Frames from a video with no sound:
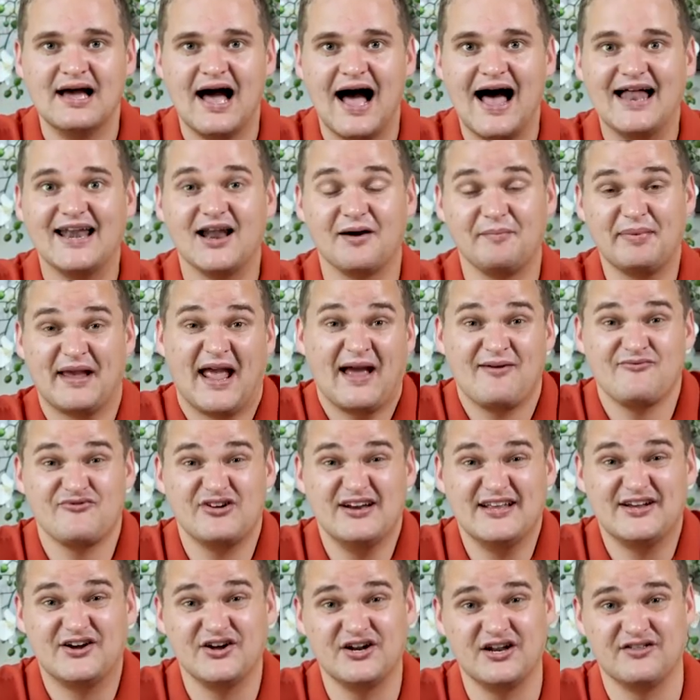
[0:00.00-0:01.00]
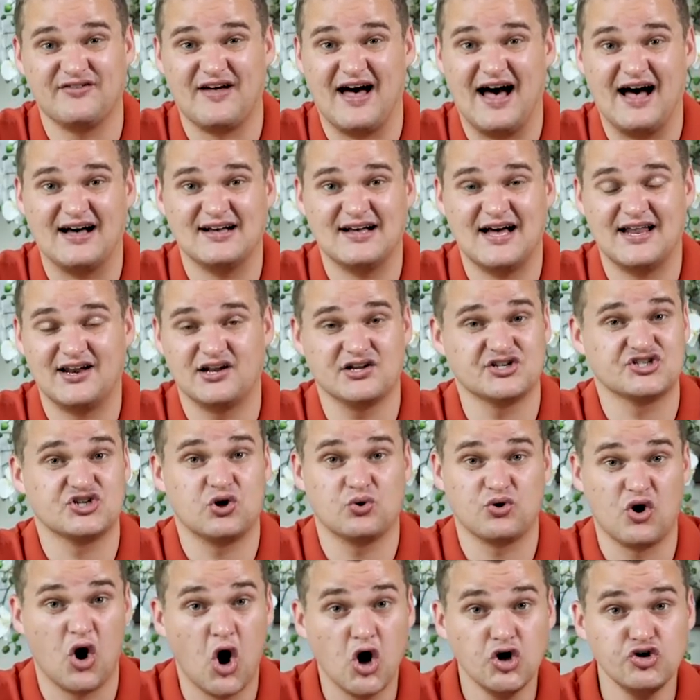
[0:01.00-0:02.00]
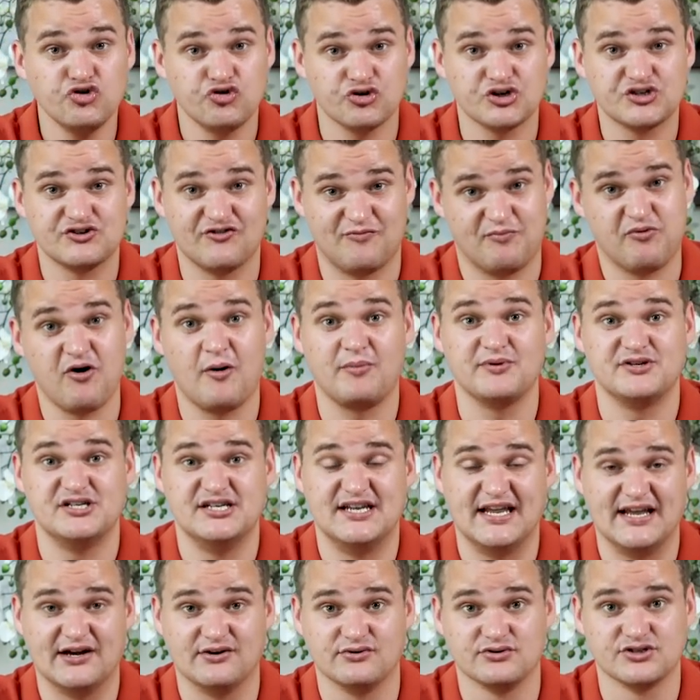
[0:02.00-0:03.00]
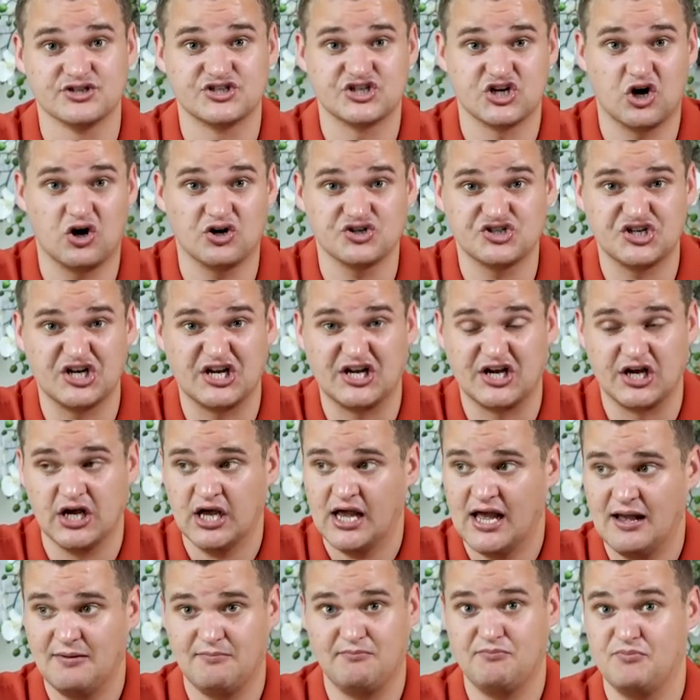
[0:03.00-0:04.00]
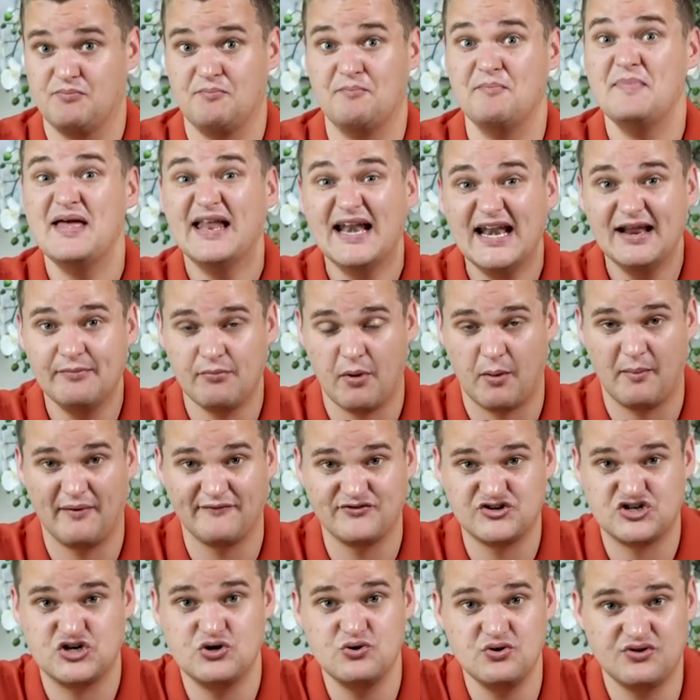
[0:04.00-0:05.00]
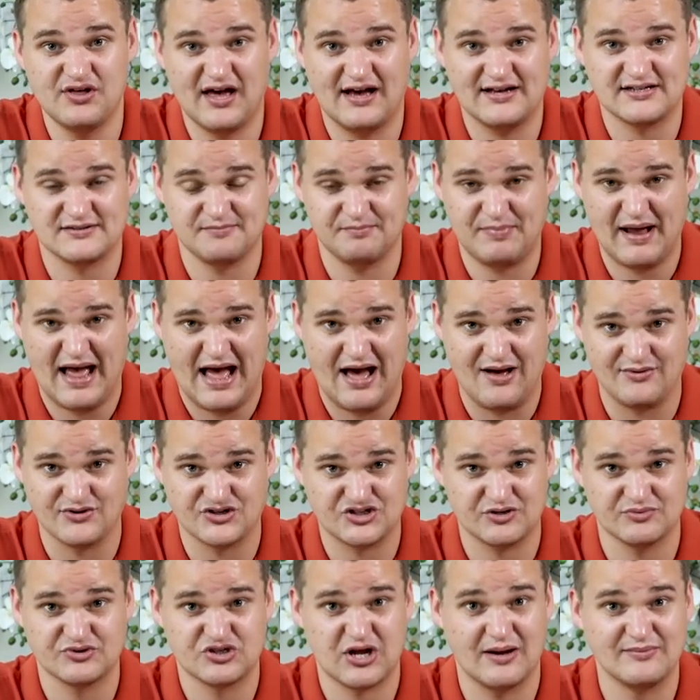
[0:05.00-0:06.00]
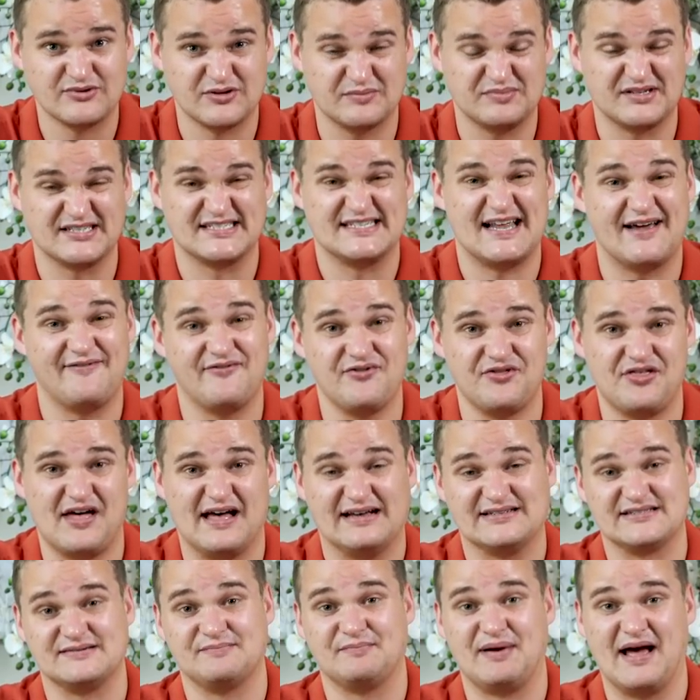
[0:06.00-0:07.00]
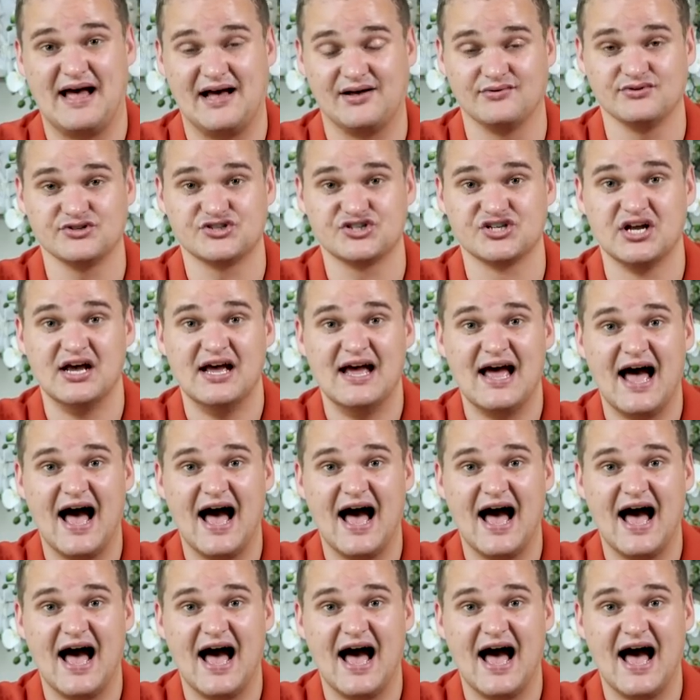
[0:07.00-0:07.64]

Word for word: And I became really good at that. And I sold hundreds of property deals, charging minimum of £2,000, sometimes up to £7,000.